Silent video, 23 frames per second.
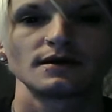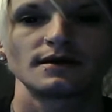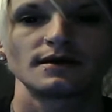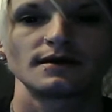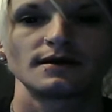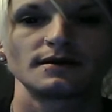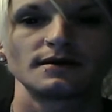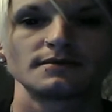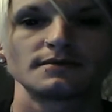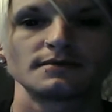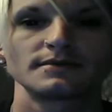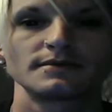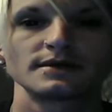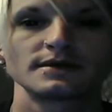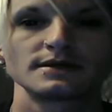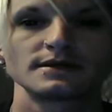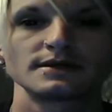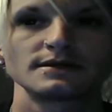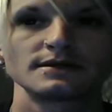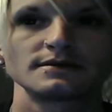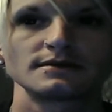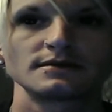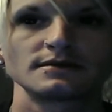Um,
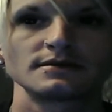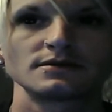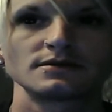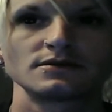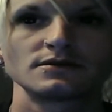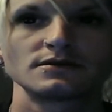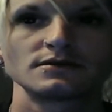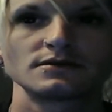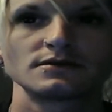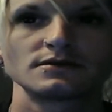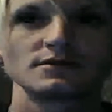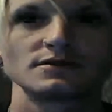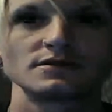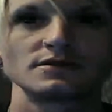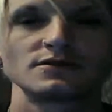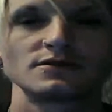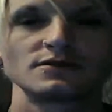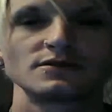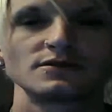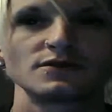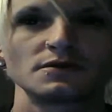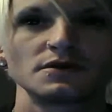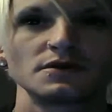
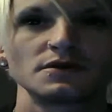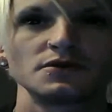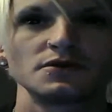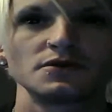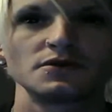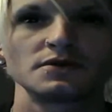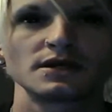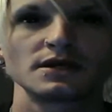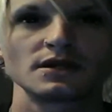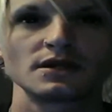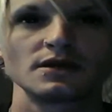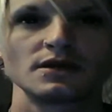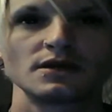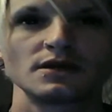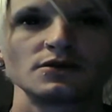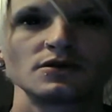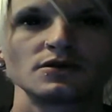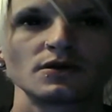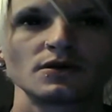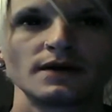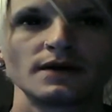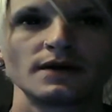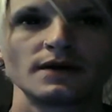so you can you
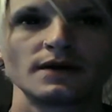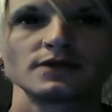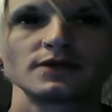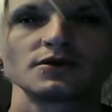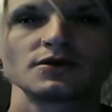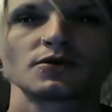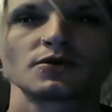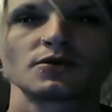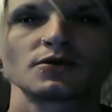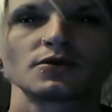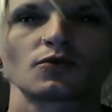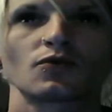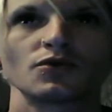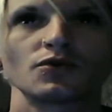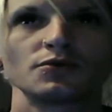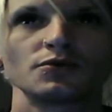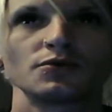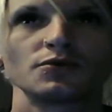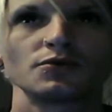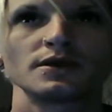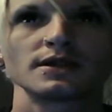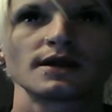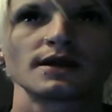can go ahead and you can you
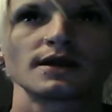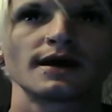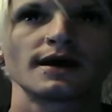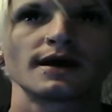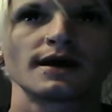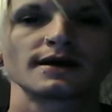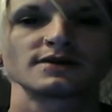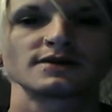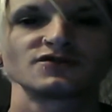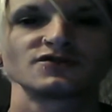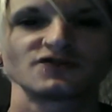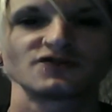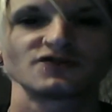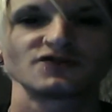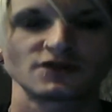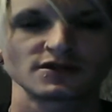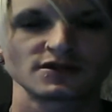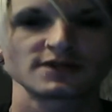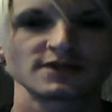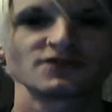can uh, construct